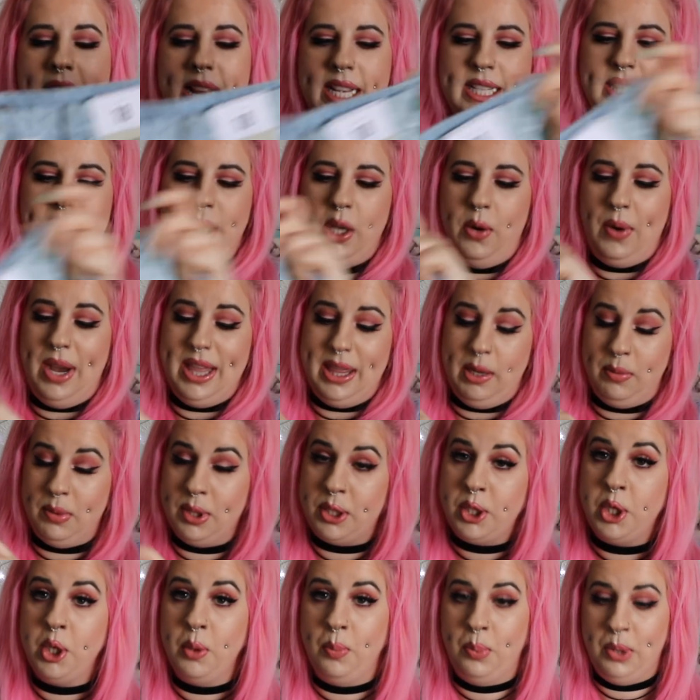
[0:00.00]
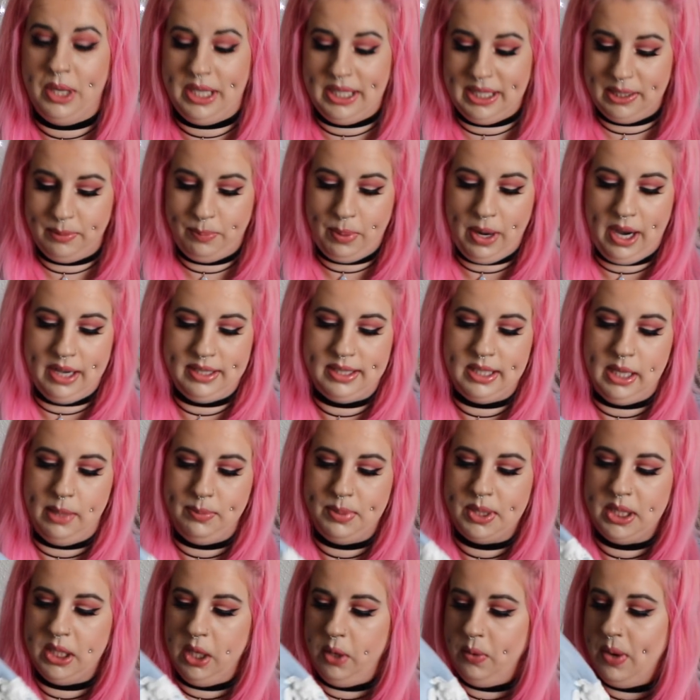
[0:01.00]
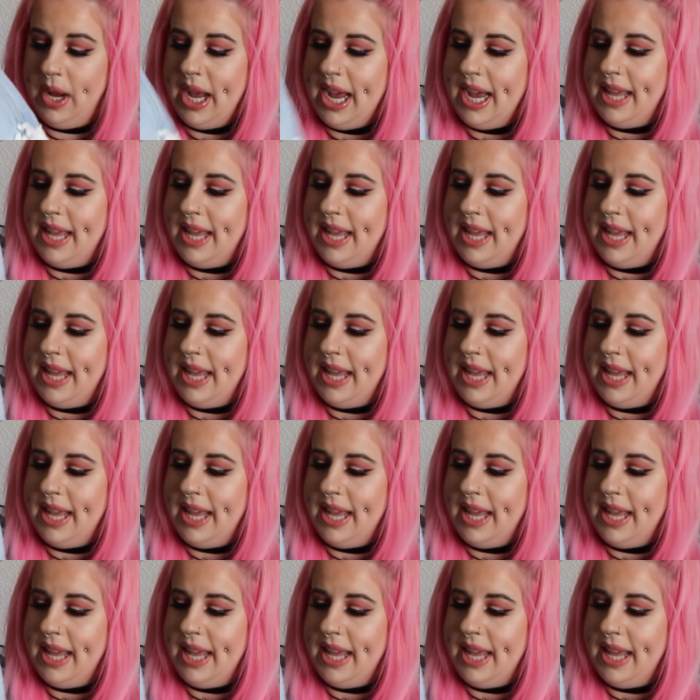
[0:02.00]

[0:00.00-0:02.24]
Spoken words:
So, and they were too pretty to pass up. So